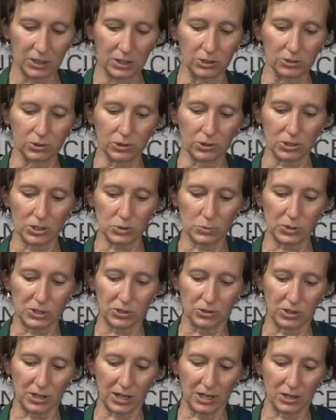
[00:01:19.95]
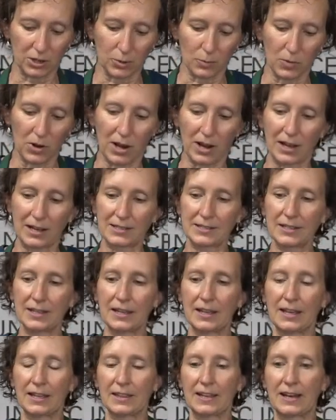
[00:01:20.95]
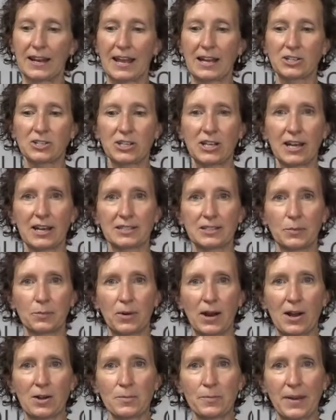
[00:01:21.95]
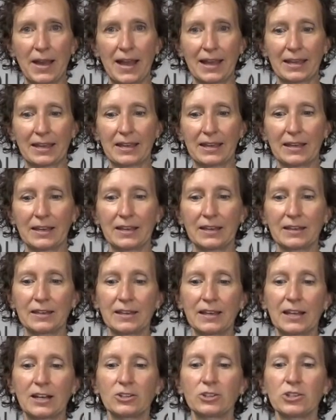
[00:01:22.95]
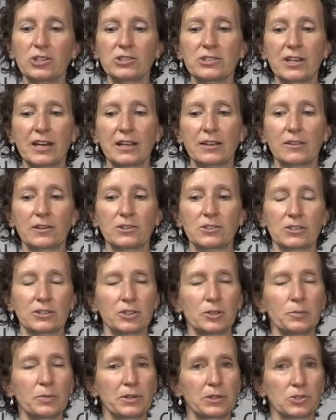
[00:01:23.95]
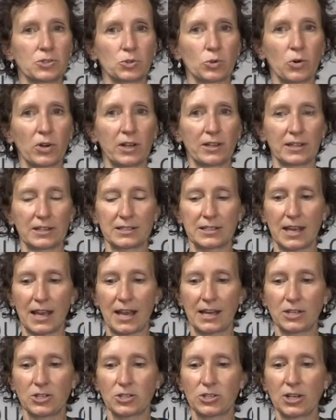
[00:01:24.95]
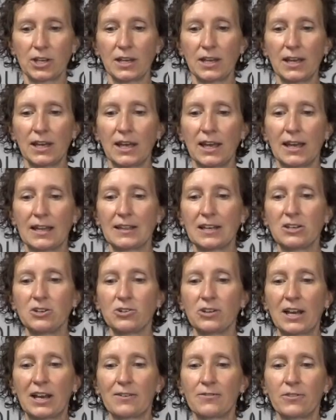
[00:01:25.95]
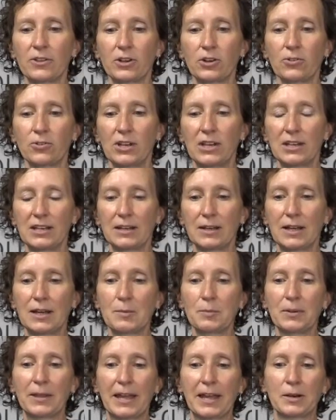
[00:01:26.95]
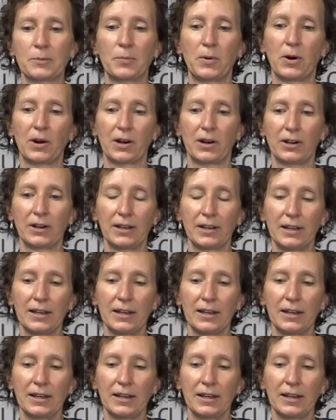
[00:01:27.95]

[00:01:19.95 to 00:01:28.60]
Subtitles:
You'll notice when you get your moss that it actually has a brown backing, and it looks like there's a little bit of soil attached, and then you'll have the green plant part.